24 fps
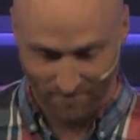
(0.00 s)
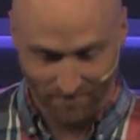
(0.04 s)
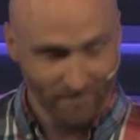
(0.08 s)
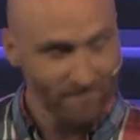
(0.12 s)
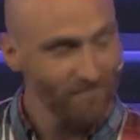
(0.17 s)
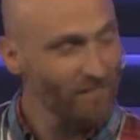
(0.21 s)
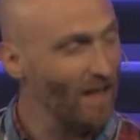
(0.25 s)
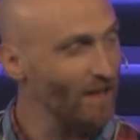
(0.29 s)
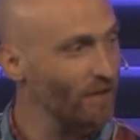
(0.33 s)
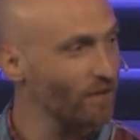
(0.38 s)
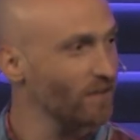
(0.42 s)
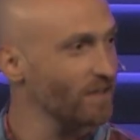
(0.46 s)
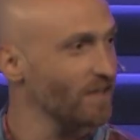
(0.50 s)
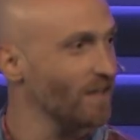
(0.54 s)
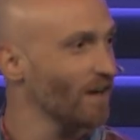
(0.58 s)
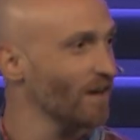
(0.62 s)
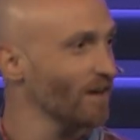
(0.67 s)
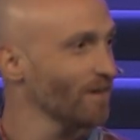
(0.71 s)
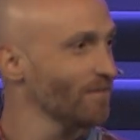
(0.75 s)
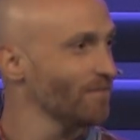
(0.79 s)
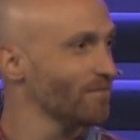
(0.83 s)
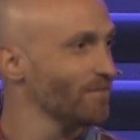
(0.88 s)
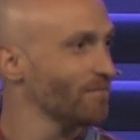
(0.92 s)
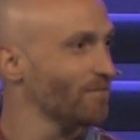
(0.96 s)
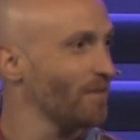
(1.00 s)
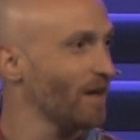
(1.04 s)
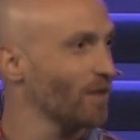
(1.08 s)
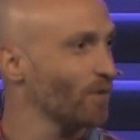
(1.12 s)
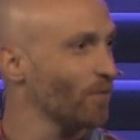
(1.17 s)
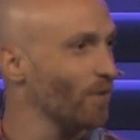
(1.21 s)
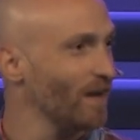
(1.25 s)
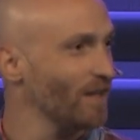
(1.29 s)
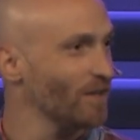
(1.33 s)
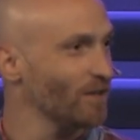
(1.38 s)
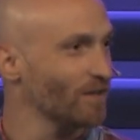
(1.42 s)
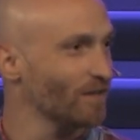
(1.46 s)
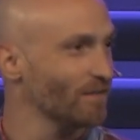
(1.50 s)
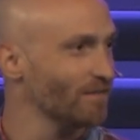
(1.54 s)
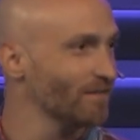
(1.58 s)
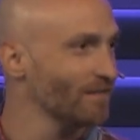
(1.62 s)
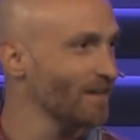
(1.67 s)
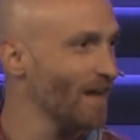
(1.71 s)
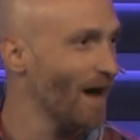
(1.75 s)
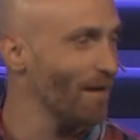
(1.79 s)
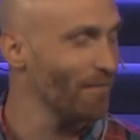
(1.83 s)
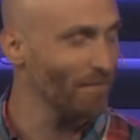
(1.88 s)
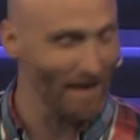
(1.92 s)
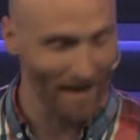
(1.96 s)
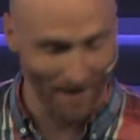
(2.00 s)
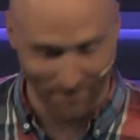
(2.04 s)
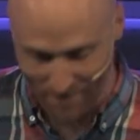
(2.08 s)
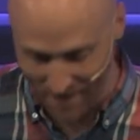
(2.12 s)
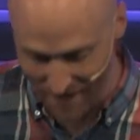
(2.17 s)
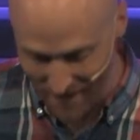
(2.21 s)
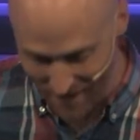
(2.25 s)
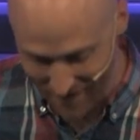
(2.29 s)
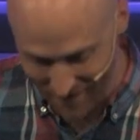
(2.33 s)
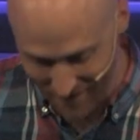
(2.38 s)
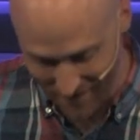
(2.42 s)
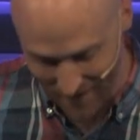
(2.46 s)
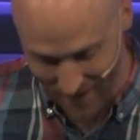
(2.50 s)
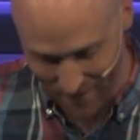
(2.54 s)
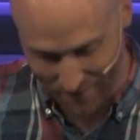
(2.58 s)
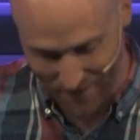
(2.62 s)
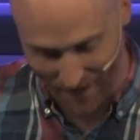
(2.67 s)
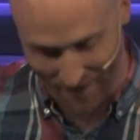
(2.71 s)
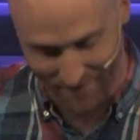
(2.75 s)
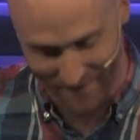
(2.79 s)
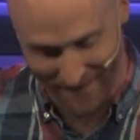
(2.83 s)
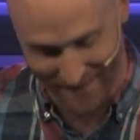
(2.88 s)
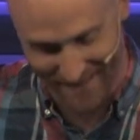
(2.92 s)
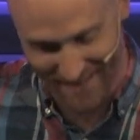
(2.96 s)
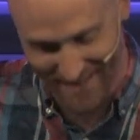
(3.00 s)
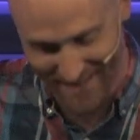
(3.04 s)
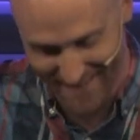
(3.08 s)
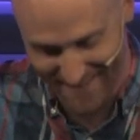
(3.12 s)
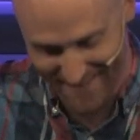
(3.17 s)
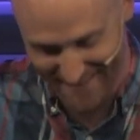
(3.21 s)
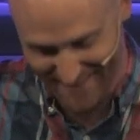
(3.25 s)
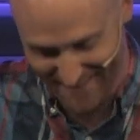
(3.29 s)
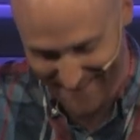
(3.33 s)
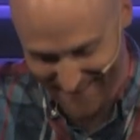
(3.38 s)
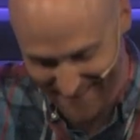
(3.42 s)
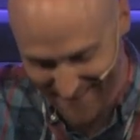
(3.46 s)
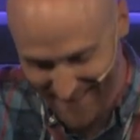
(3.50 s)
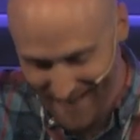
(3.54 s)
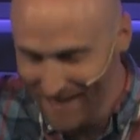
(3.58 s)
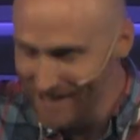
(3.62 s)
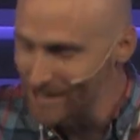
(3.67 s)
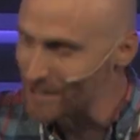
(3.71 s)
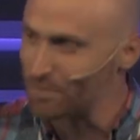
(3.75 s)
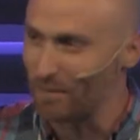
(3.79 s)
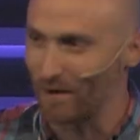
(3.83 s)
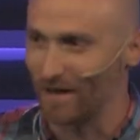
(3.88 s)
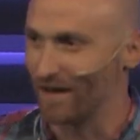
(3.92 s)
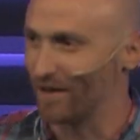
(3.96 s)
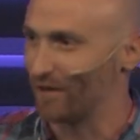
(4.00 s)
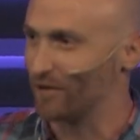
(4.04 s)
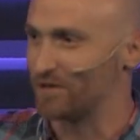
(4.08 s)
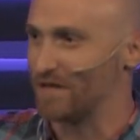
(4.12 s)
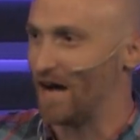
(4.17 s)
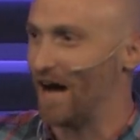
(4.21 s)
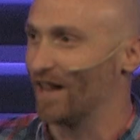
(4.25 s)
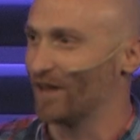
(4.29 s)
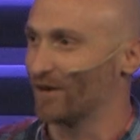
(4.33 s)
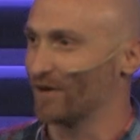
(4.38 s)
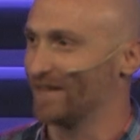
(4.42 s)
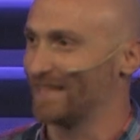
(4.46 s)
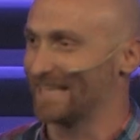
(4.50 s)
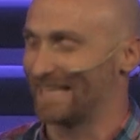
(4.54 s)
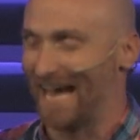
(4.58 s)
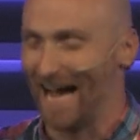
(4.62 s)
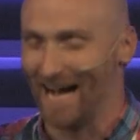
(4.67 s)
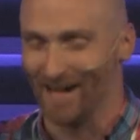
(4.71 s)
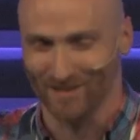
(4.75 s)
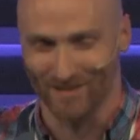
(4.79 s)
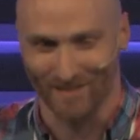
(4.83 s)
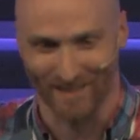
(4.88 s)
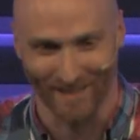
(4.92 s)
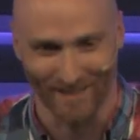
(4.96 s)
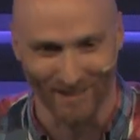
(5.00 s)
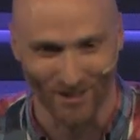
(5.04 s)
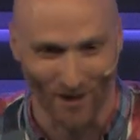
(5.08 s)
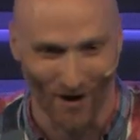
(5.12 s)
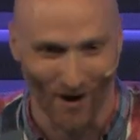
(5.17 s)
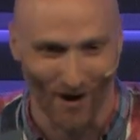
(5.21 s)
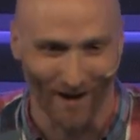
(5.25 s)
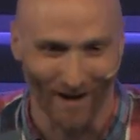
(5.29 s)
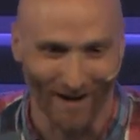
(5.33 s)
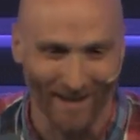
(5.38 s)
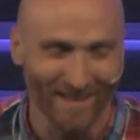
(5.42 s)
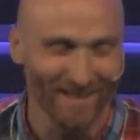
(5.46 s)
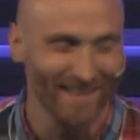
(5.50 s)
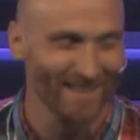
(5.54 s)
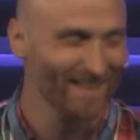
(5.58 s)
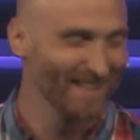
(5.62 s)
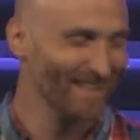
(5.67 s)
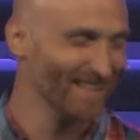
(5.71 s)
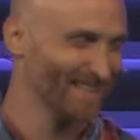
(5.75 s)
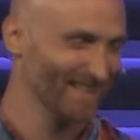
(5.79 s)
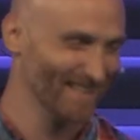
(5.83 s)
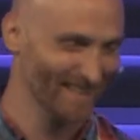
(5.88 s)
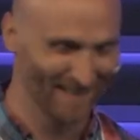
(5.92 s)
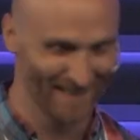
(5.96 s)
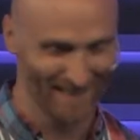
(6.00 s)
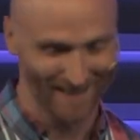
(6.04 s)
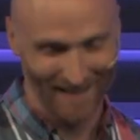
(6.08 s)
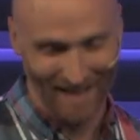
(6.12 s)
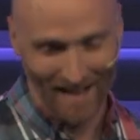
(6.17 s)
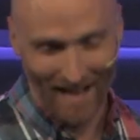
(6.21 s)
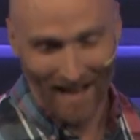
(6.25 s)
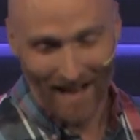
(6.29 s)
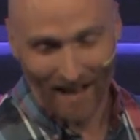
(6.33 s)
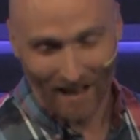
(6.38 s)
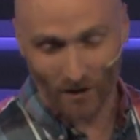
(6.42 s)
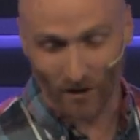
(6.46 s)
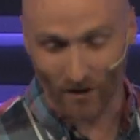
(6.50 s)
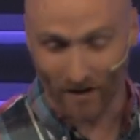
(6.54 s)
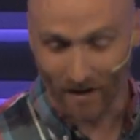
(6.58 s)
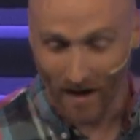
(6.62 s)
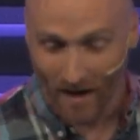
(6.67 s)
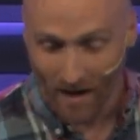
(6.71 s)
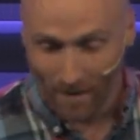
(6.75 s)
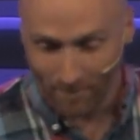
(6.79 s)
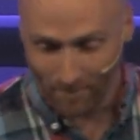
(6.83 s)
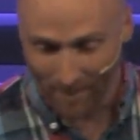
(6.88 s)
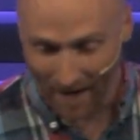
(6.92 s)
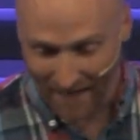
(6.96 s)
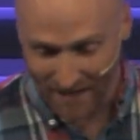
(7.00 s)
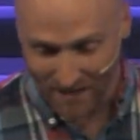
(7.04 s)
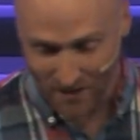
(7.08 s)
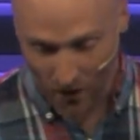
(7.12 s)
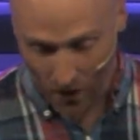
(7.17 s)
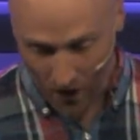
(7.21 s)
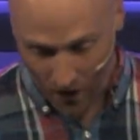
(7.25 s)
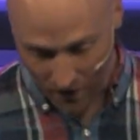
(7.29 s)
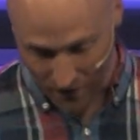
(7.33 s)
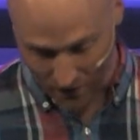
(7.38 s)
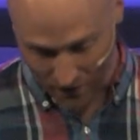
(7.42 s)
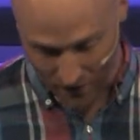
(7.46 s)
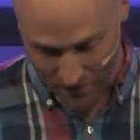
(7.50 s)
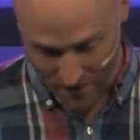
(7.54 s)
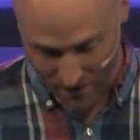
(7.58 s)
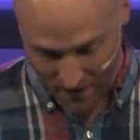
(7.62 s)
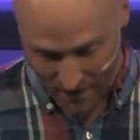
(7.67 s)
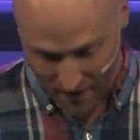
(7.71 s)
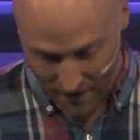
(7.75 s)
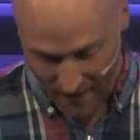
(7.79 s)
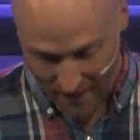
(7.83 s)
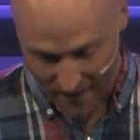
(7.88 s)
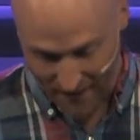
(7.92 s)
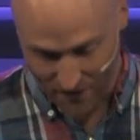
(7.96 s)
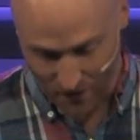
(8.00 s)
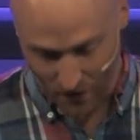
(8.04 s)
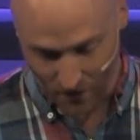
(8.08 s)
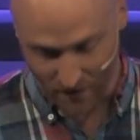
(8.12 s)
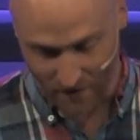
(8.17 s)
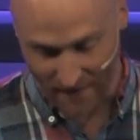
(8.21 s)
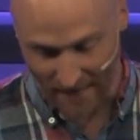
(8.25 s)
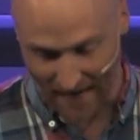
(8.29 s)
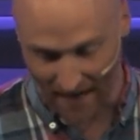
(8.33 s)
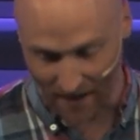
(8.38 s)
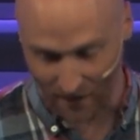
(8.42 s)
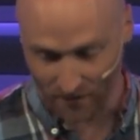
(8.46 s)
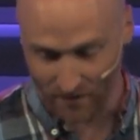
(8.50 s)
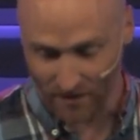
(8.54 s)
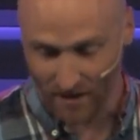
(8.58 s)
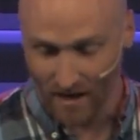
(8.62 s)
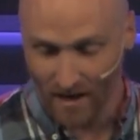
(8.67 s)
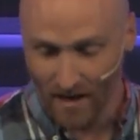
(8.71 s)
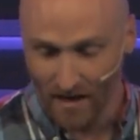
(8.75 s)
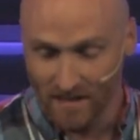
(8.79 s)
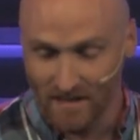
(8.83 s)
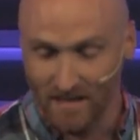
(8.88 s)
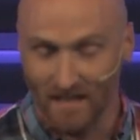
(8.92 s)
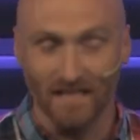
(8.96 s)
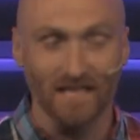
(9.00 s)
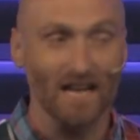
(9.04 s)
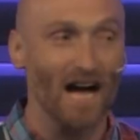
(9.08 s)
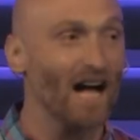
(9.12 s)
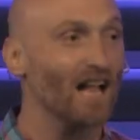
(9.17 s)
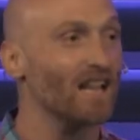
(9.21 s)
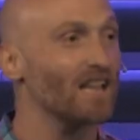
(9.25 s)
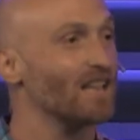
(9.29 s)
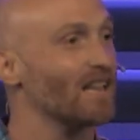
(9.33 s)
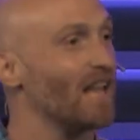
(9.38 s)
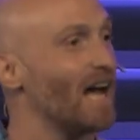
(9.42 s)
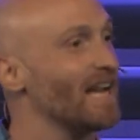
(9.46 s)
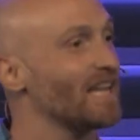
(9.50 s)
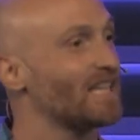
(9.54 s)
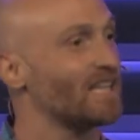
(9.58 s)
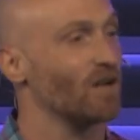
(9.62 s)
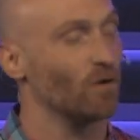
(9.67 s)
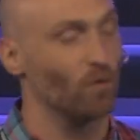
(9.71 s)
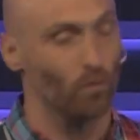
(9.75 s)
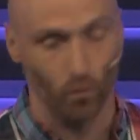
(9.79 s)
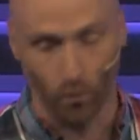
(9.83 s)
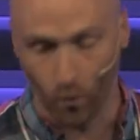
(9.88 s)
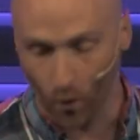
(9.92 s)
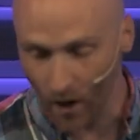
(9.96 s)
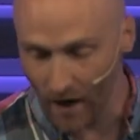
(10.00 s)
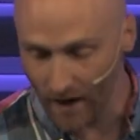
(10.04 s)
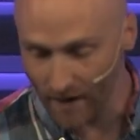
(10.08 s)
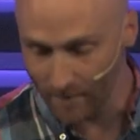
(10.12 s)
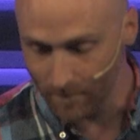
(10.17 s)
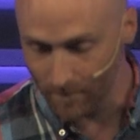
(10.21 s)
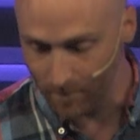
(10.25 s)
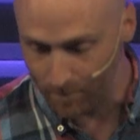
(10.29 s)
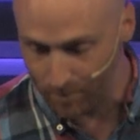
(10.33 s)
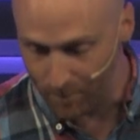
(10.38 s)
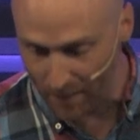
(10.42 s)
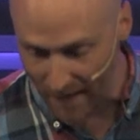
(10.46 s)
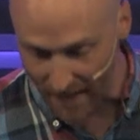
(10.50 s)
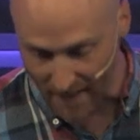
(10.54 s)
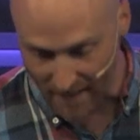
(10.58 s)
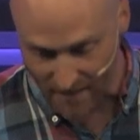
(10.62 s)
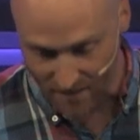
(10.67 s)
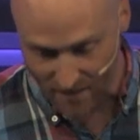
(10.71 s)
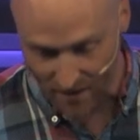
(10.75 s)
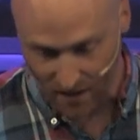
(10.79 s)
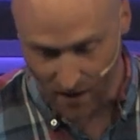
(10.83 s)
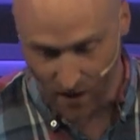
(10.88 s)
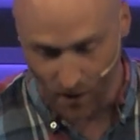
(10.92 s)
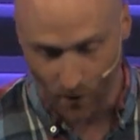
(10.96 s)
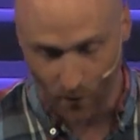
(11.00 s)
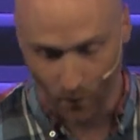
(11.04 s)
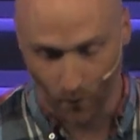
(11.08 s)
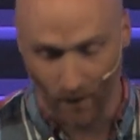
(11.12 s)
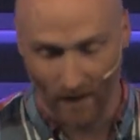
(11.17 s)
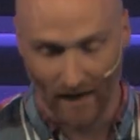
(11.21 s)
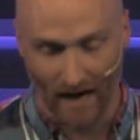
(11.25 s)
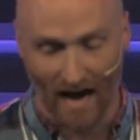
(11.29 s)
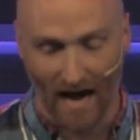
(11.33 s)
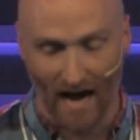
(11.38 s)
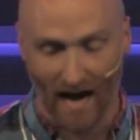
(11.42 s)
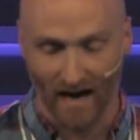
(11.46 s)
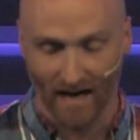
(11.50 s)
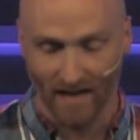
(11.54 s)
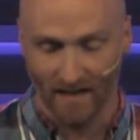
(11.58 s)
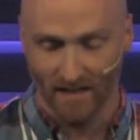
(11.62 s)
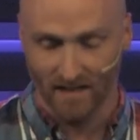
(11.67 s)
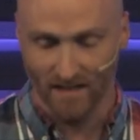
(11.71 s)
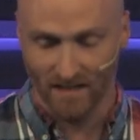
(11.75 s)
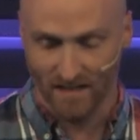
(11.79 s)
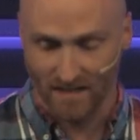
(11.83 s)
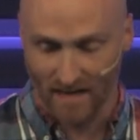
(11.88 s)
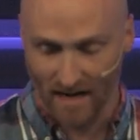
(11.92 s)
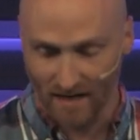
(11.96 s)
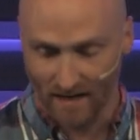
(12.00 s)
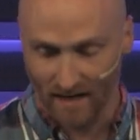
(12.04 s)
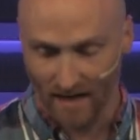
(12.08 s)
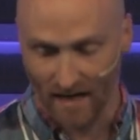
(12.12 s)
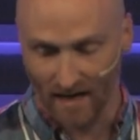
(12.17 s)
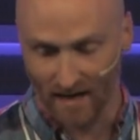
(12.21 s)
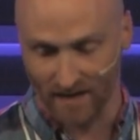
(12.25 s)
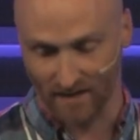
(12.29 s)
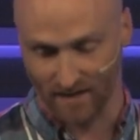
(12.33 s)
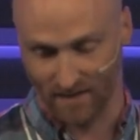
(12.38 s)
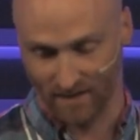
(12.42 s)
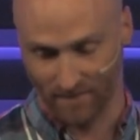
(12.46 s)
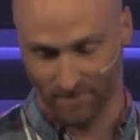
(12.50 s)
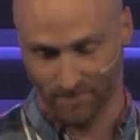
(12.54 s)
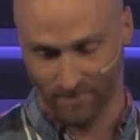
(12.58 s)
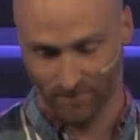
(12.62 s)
Father of the Year, by the way, you can nominate me upcoming. Just put another $1 in the counseling jar. Look, my daughters, it turned out, did not like it one bit when I stayed hidden.